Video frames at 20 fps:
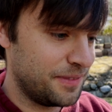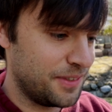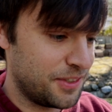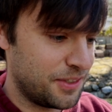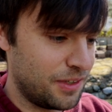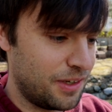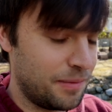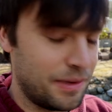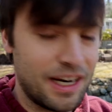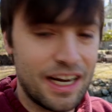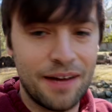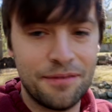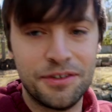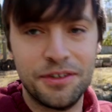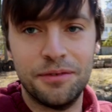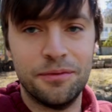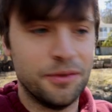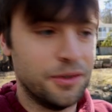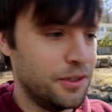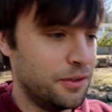so I'm gonna have
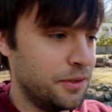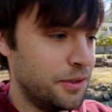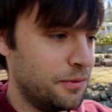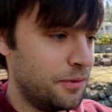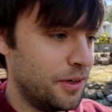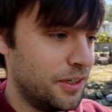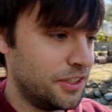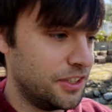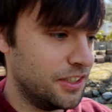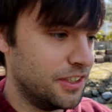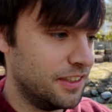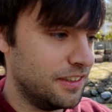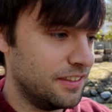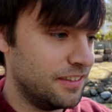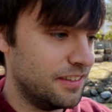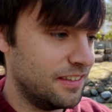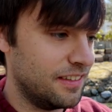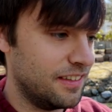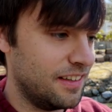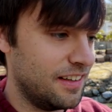to really rush
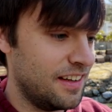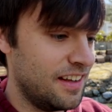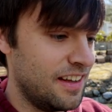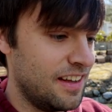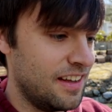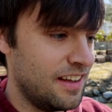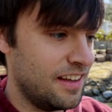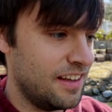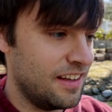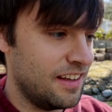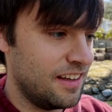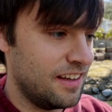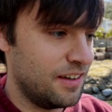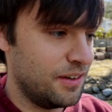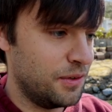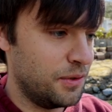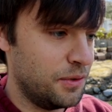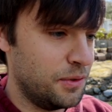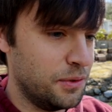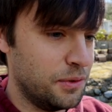
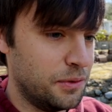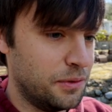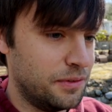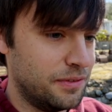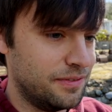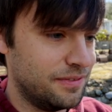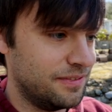in. Ooh.